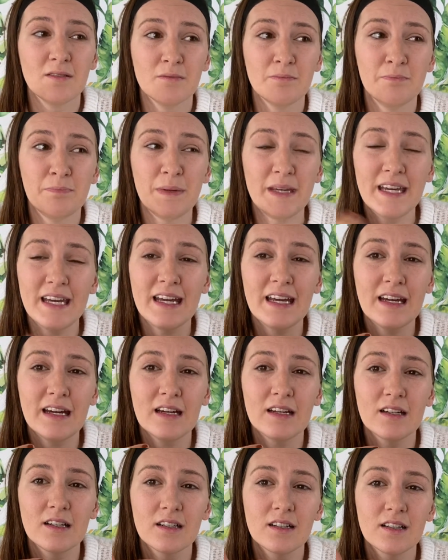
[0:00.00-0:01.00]
be
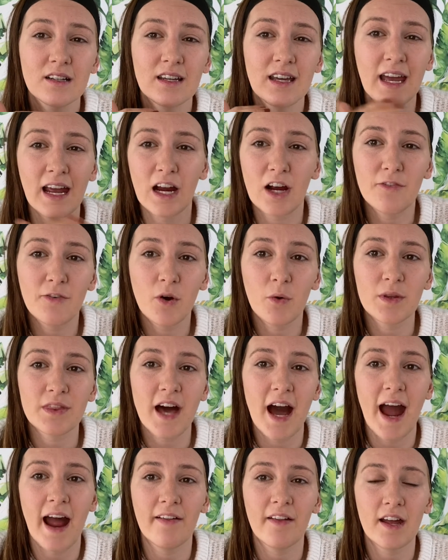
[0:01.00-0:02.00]
careful with the
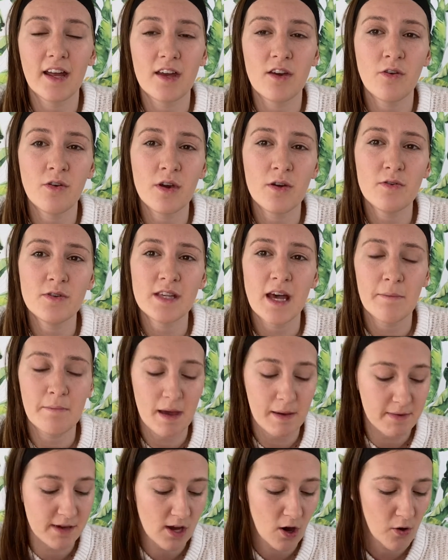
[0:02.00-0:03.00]
highlight you use and
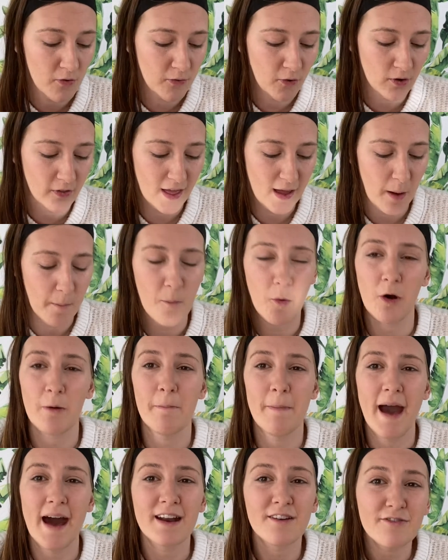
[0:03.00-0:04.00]
maybe go for like a more
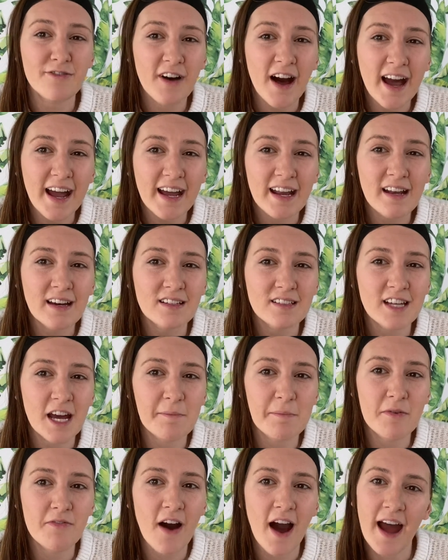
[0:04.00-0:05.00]
mattified type
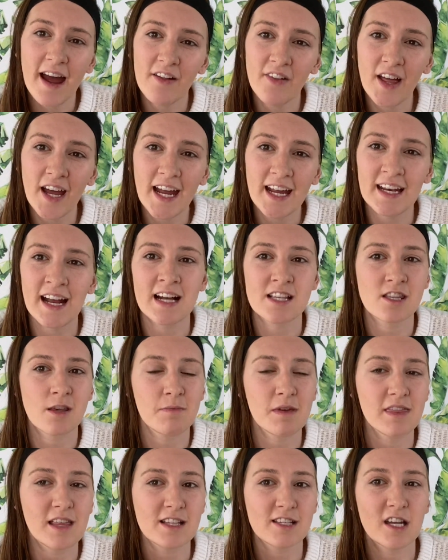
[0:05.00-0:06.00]
of highlight, not something
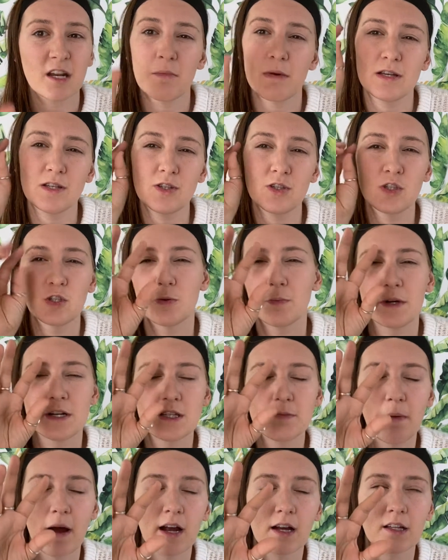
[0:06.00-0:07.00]
that's going to be super
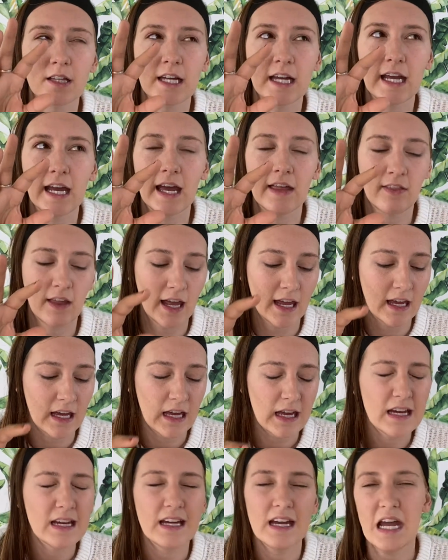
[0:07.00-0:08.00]
sparkly and like
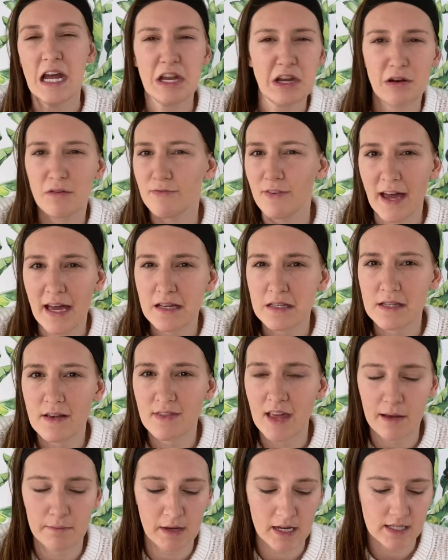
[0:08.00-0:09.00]
in your face, if
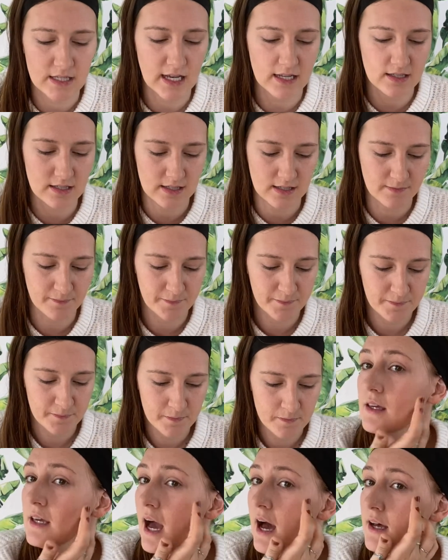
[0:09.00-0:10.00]
that makes sense.
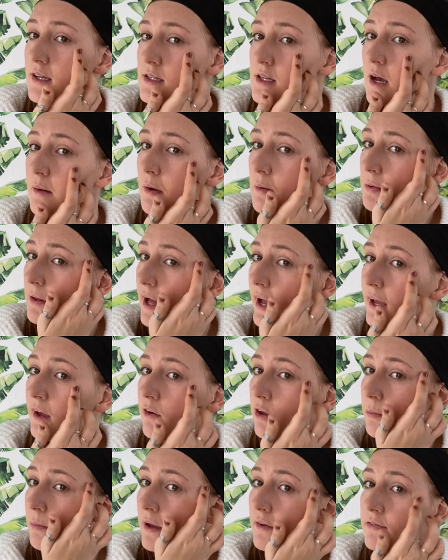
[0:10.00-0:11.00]
Yes, I'm applying it with
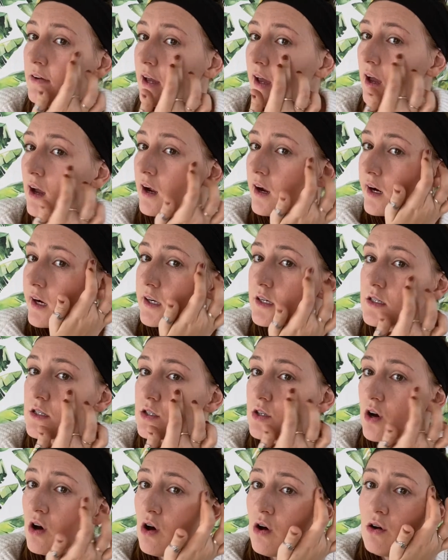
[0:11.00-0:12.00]
my fingers.
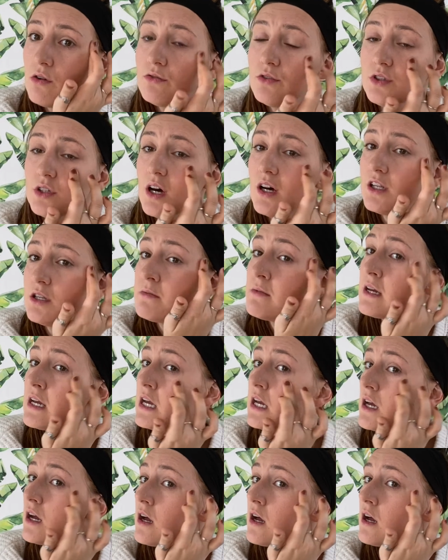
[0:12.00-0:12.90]
Don't judge me.